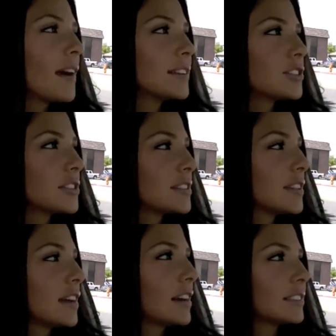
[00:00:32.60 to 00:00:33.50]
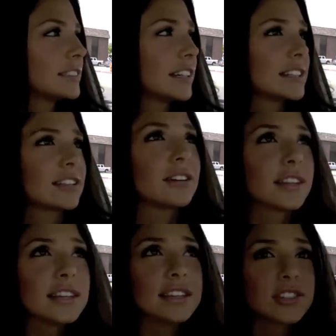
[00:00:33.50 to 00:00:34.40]
it's just, I guess all
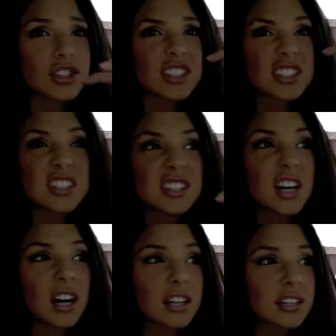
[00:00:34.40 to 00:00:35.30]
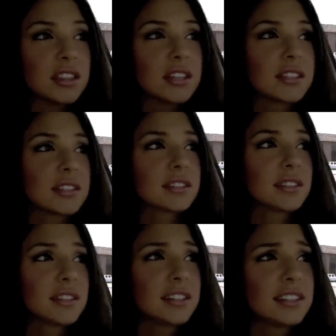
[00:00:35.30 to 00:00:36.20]
the heat is just stuck in this
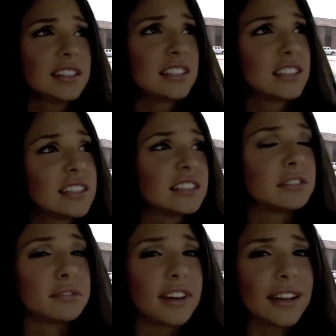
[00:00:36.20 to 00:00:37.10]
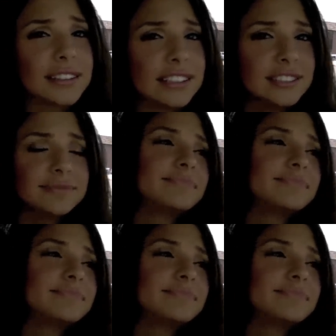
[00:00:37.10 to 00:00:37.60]
little valley.